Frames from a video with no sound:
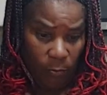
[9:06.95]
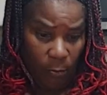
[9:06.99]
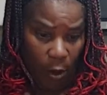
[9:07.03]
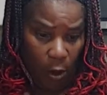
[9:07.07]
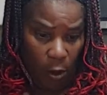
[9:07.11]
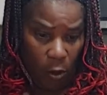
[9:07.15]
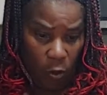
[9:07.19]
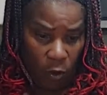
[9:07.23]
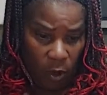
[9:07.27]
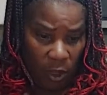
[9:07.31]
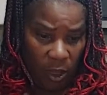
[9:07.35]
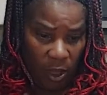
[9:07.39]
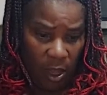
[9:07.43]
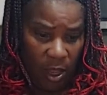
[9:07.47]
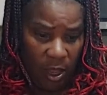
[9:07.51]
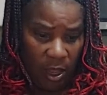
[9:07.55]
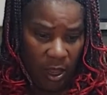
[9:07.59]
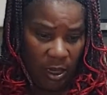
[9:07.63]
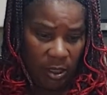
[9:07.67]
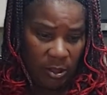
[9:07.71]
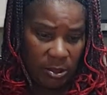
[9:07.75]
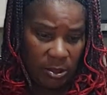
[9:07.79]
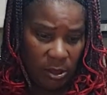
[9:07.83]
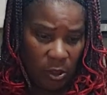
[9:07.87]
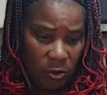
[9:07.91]

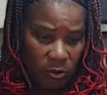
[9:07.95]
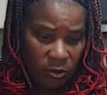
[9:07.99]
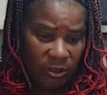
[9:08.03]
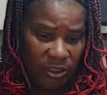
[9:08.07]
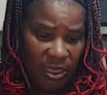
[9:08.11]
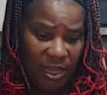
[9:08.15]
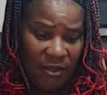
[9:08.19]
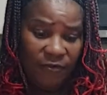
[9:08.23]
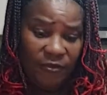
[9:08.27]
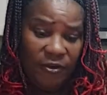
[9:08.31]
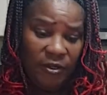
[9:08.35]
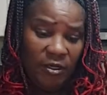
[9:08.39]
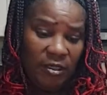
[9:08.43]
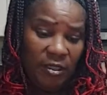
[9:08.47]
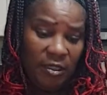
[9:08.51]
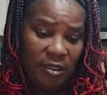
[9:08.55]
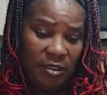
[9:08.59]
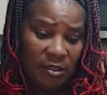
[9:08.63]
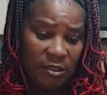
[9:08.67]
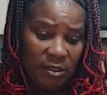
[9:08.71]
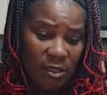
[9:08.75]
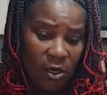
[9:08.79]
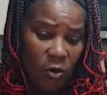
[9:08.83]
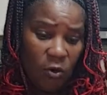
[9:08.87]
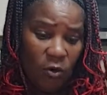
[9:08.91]
Okay, so definitely
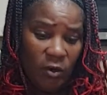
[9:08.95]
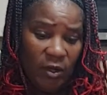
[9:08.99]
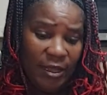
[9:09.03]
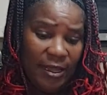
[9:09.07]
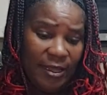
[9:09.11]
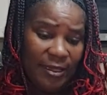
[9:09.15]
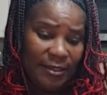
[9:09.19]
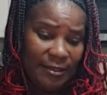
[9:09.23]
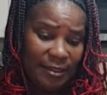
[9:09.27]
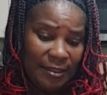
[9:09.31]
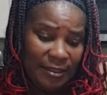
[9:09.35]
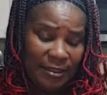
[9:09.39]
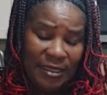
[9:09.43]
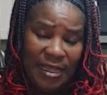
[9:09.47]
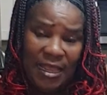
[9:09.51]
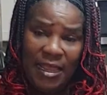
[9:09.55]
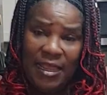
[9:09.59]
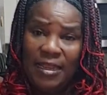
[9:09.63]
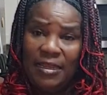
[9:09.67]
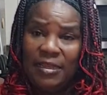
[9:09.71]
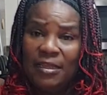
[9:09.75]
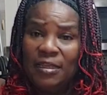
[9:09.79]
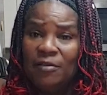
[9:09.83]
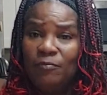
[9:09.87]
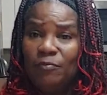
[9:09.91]
don't
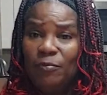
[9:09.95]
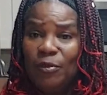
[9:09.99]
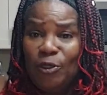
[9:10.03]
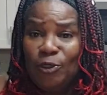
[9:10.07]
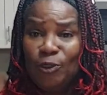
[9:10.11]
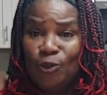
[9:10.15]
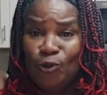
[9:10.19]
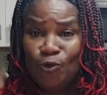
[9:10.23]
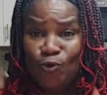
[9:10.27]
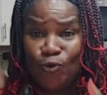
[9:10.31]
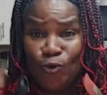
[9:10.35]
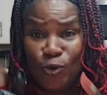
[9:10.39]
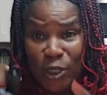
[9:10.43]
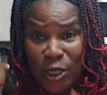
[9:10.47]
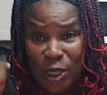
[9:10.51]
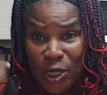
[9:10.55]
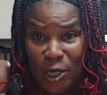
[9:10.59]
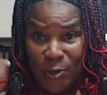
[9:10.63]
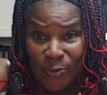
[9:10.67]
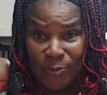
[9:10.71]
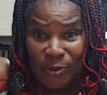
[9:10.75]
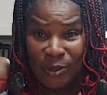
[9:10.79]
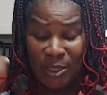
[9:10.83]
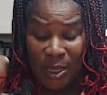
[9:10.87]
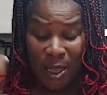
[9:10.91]
hesitate. Give me 2
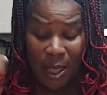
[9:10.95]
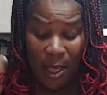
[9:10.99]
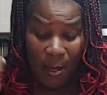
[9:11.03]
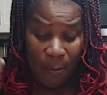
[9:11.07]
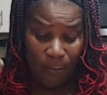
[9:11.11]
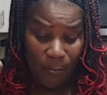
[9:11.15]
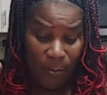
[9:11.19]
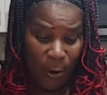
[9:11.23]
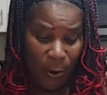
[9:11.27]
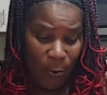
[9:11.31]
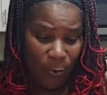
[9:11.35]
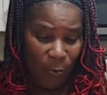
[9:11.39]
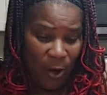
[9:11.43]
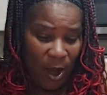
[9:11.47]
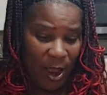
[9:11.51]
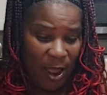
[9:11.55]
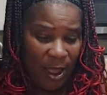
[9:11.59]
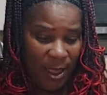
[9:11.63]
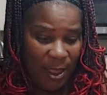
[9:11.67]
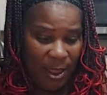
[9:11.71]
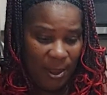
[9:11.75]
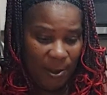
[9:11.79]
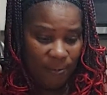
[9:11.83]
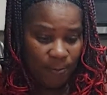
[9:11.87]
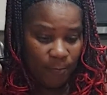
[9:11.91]
thumbs up, all
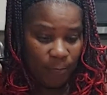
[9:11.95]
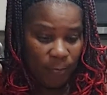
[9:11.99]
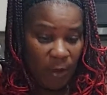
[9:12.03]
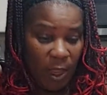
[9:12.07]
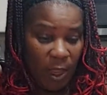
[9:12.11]
right?